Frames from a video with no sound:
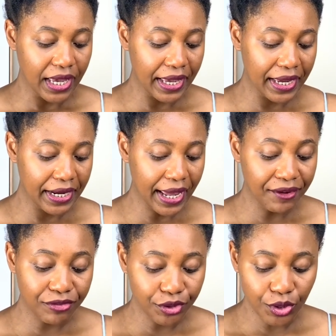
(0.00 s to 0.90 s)
And
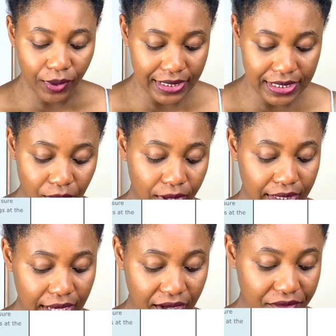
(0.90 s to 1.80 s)
I've got no idea why
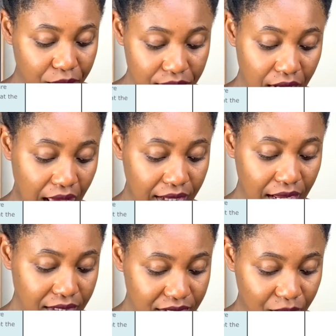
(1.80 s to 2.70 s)
they have uh,
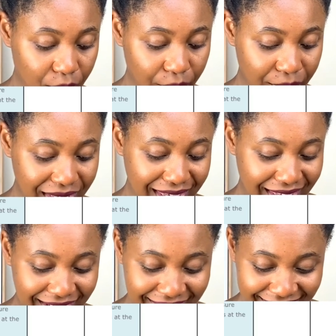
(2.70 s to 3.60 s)
castor oil
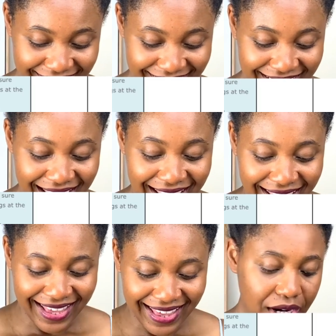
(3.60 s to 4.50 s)
here.
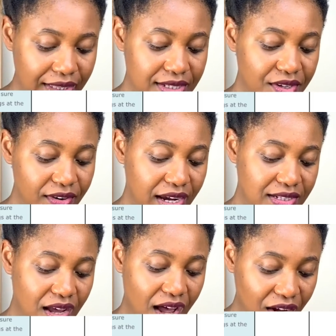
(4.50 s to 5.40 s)

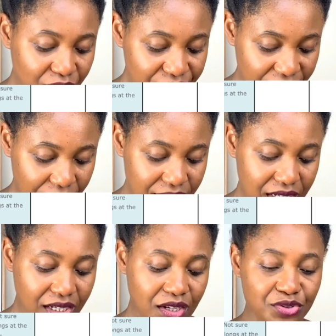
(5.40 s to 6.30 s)
Triglycerides are
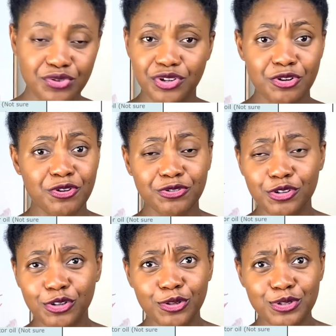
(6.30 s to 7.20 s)
confounding, draw your own
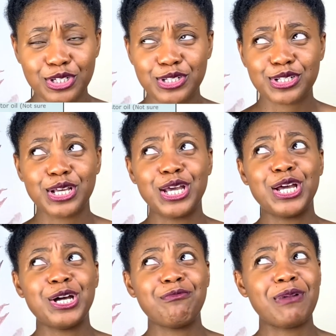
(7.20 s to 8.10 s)
conclusions
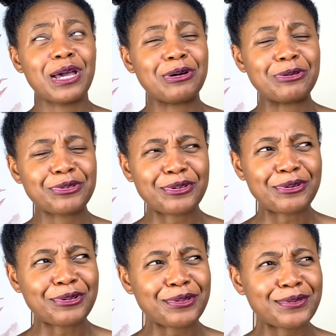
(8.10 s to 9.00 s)
my own
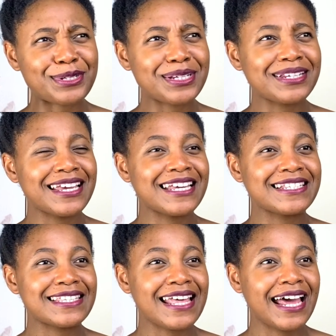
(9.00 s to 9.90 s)
conclusion is
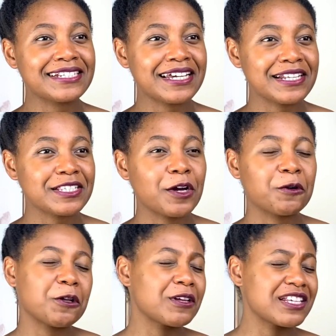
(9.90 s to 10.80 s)
that castor
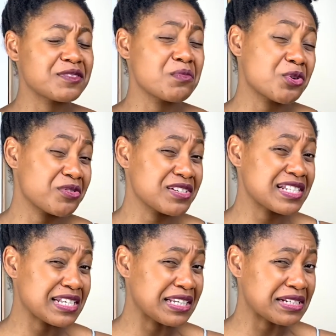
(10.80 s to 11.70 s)
oil is more of a
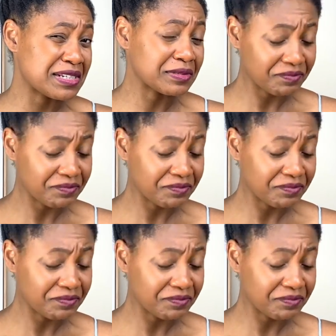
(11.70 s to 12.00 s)
sealant.